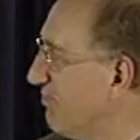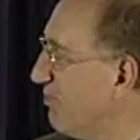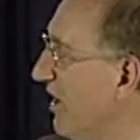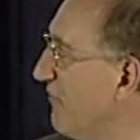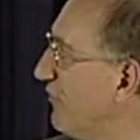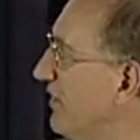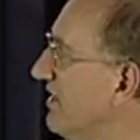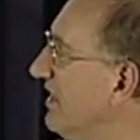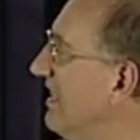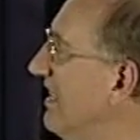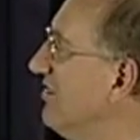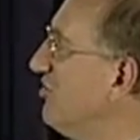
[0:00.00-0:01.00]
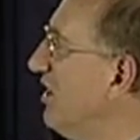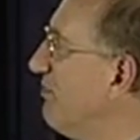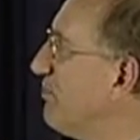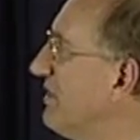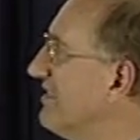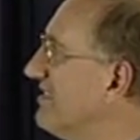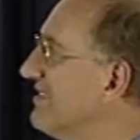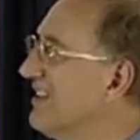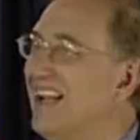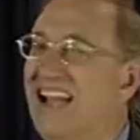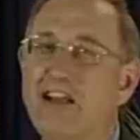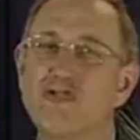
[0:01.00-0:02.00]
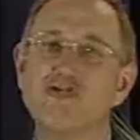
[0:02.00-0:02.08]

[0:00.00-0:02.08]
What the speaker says: the prophet interprets a